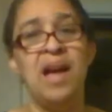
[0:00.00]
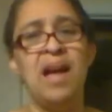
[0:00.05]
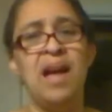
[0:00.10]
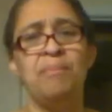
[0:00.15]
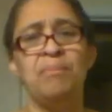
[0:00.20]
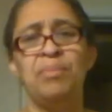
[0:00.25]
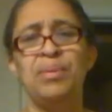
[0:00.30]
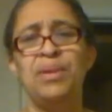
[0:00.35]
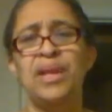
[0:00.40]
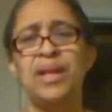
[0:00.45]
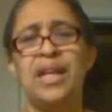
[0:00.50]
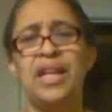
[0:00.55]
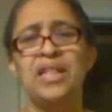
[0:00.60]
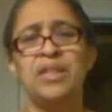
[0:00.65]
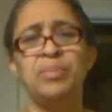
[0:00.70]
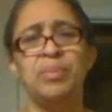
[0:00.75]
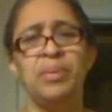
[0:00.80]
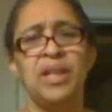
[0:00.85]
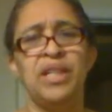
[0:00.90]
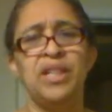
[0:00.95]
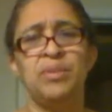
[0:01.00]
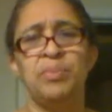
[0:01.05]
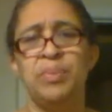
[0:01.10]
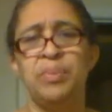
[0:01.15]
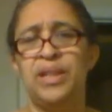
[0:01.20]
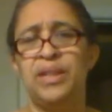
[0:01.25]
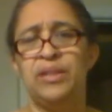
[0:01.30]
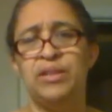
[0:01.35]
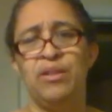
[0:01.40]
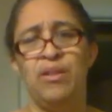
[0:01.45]
And please, please,
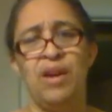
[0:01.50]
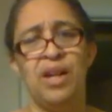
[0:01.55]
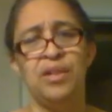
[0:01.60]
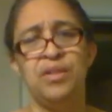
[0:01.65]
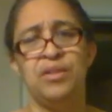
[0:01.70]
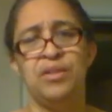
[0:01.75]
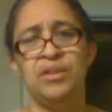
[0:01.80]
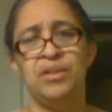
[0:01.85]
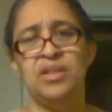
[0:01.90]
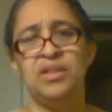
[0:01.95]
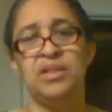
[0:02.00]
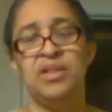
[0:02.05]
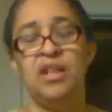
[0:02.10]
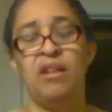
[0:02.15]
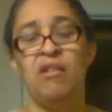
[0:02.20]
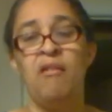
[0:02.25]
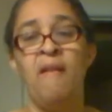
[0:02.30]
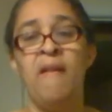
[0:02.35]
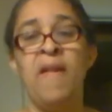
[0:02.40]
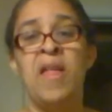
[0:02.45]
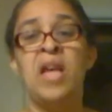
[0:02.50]
please go out and do this deal.